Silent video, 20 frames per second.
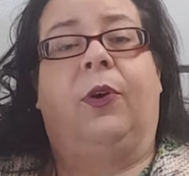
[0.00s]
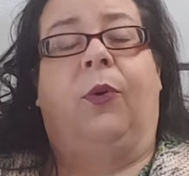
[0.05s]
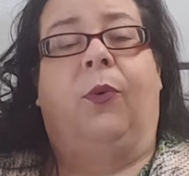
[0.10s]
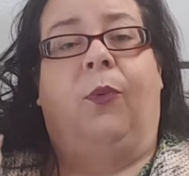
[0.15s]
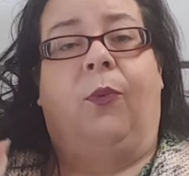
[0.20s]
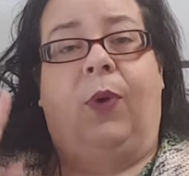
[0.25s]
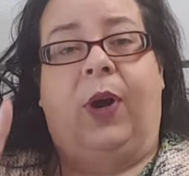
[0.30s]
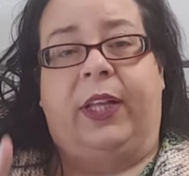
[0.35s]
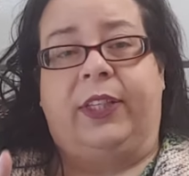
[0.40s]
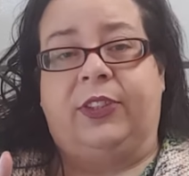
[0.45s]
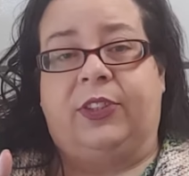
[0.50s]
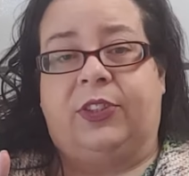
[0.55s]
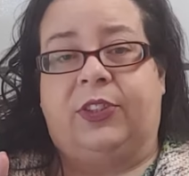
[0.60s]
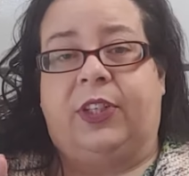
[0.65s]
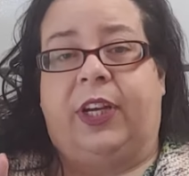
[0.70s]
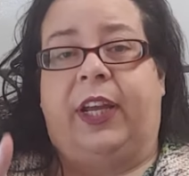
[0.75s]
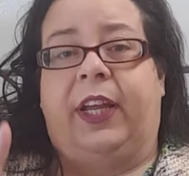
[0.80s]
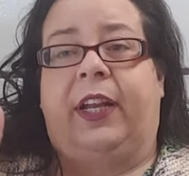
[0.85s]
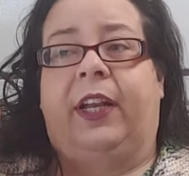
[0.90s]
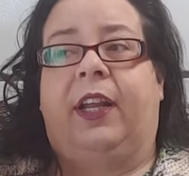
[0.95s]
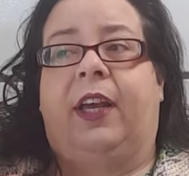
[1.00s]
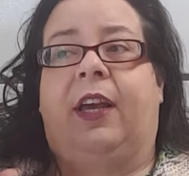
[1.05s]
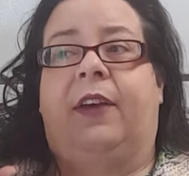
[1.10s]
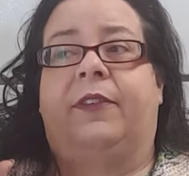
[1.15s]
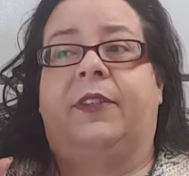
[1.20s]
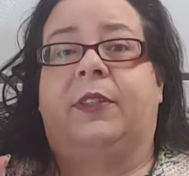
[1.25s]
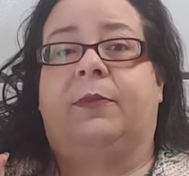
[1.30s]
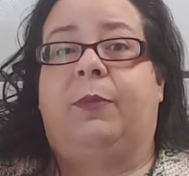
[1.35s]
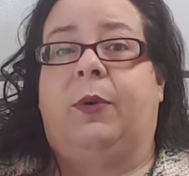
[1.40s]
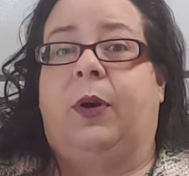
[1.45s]
1 strand
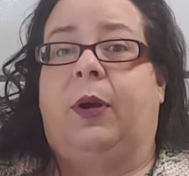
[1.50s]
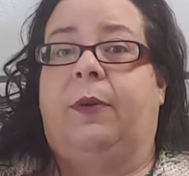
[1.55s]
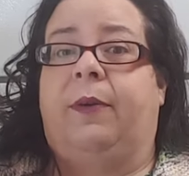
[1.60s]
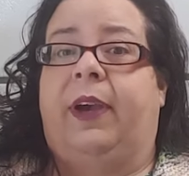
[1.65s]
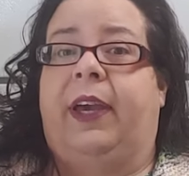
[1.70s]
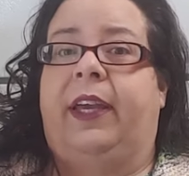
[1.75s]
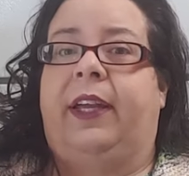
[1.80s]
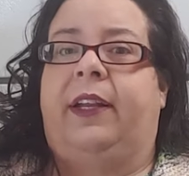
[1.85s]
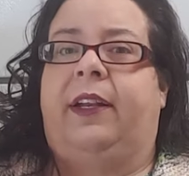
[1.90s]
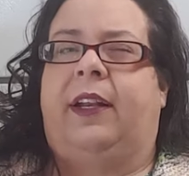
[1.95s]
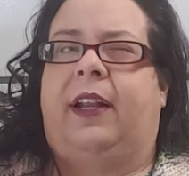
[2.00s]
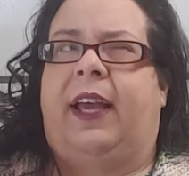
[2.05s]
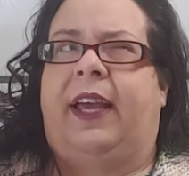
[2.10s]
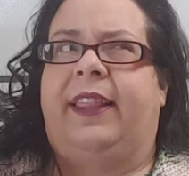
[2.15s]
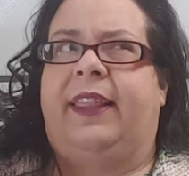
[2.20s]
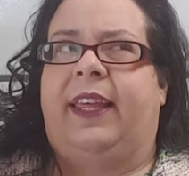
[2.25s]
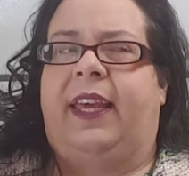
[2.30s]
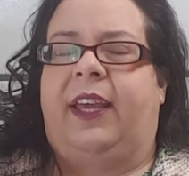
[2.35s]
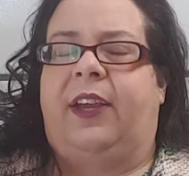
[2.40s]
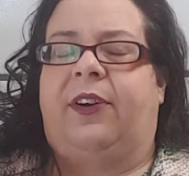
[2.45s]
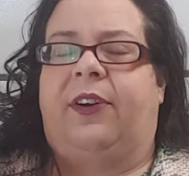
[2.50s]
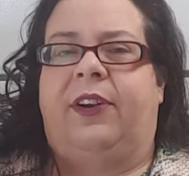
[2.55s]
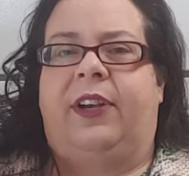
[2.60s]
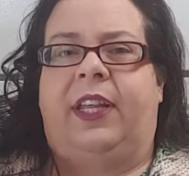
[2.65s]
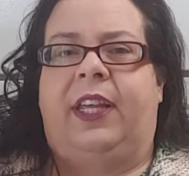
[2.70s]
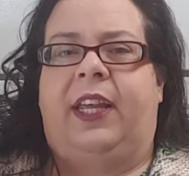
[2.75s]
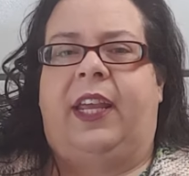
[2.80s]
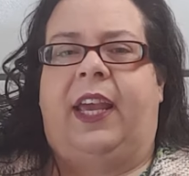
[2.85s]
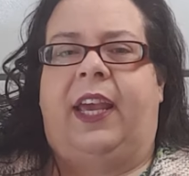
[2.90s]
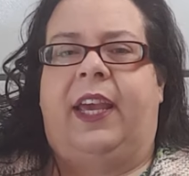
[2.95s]
of sport weight, I think, or
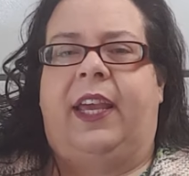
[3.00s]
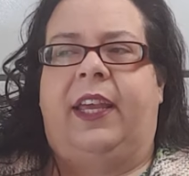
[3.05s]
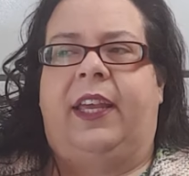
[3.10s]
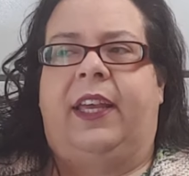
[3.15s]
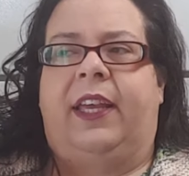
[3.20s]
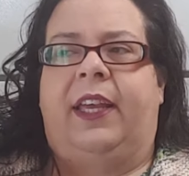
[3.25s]
DK.